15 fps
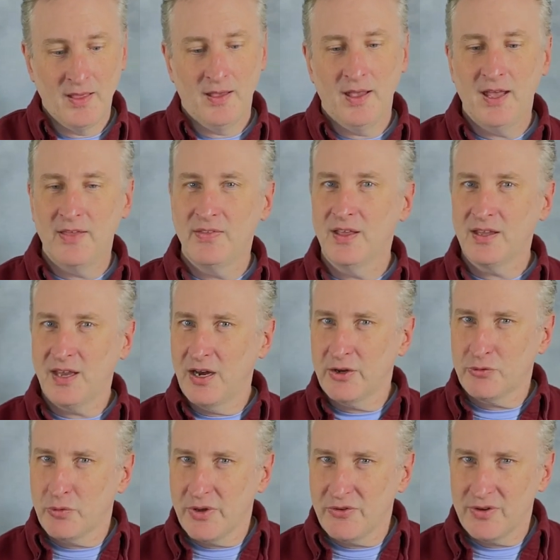And the
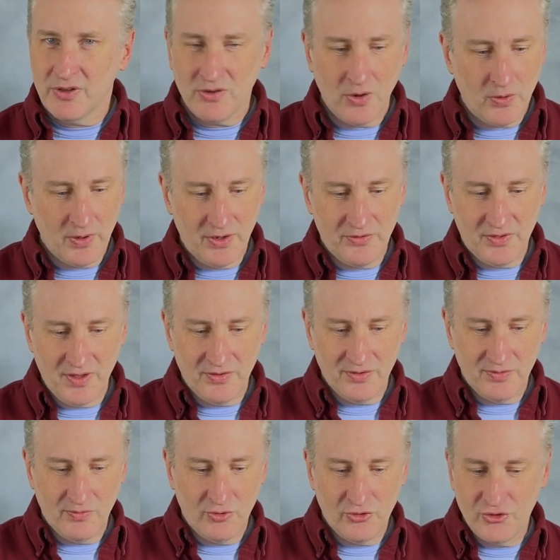characteristic tone is this
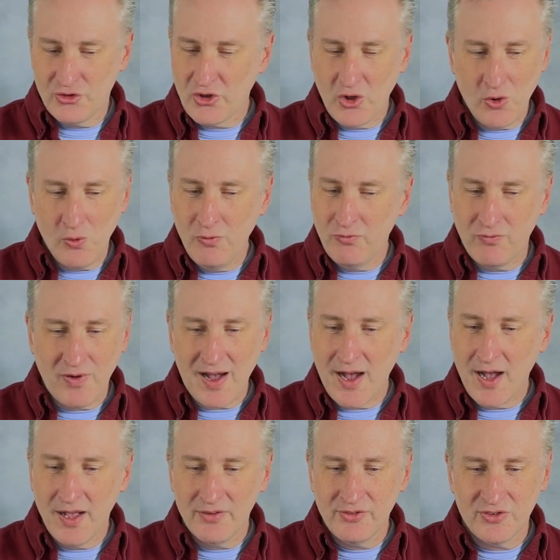so
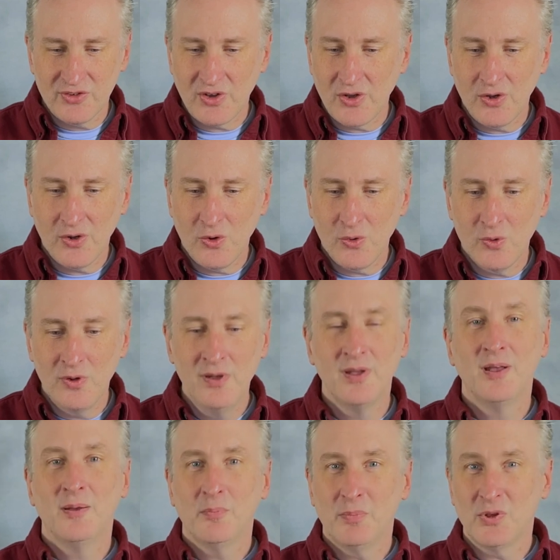fa so
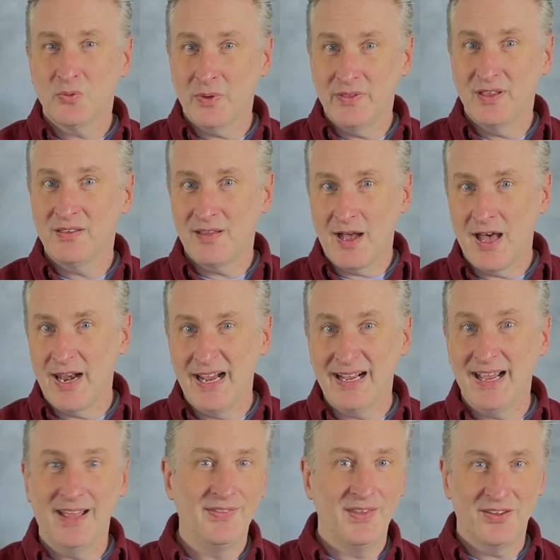between the tonic
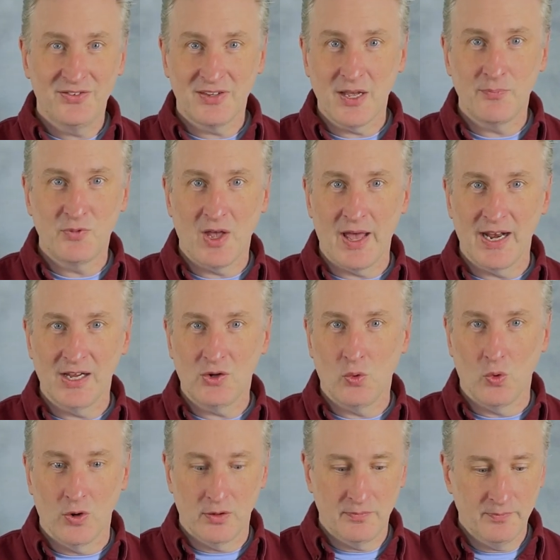and the subtonic
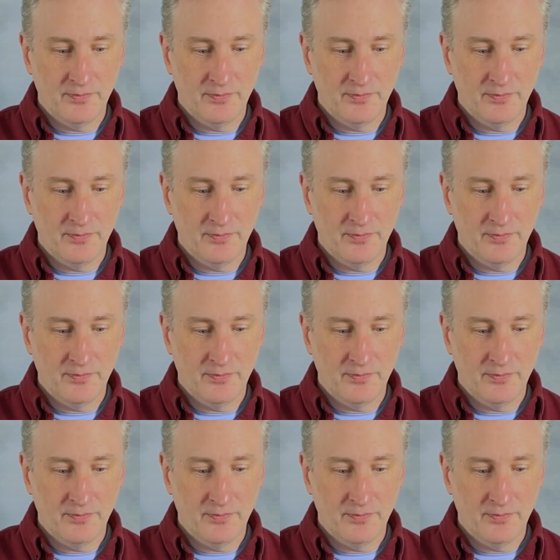chord.